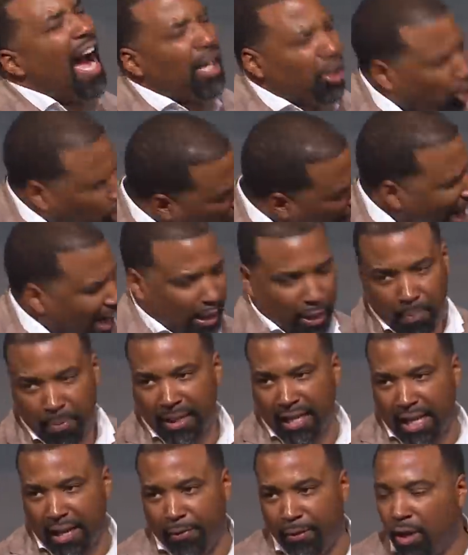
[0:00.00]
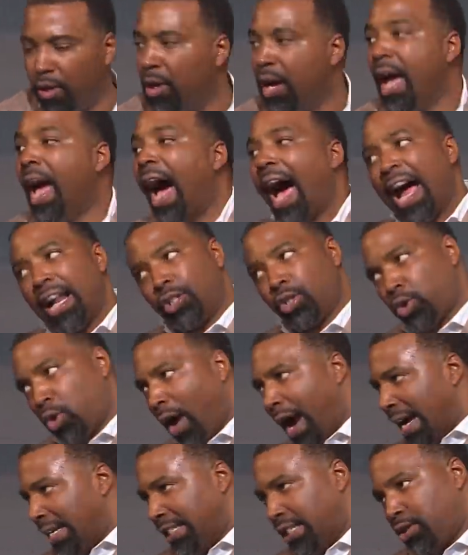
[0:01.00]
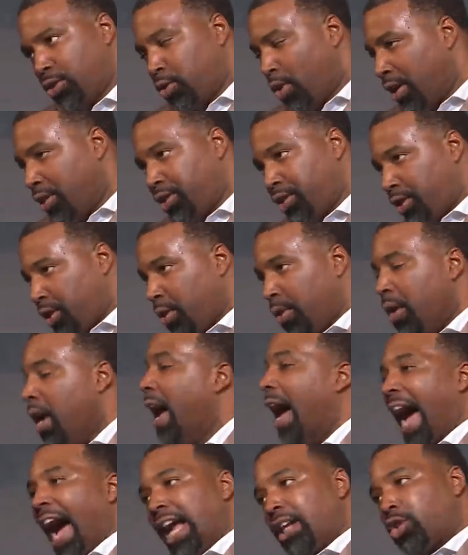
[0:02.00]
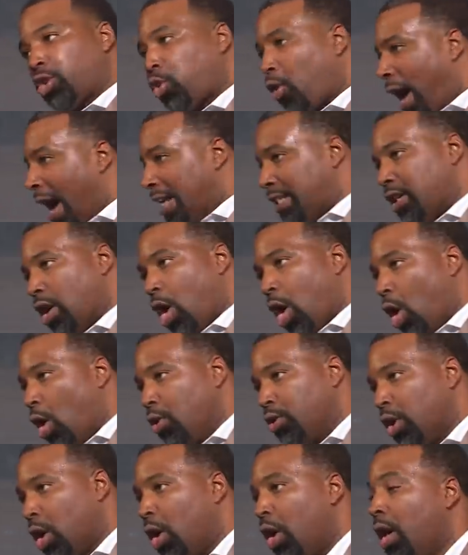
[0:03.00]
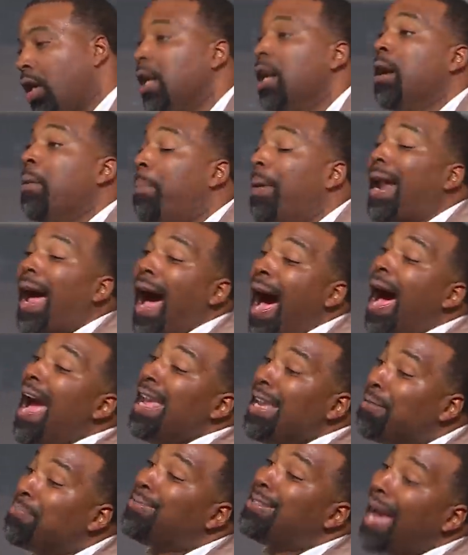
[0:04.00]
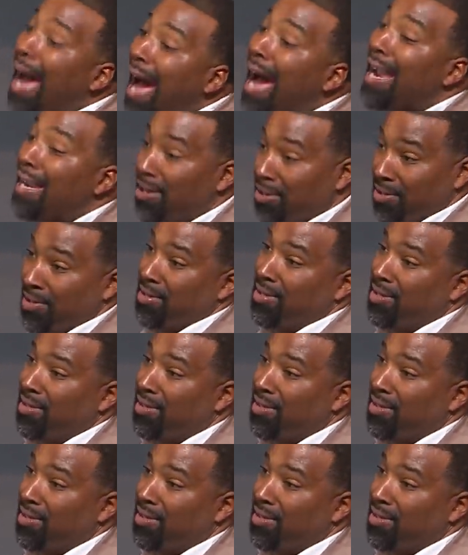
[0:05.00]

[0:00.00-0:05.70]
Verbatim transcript: tried to believe you. I tried to trust you. I tried to hold on, but I am tired.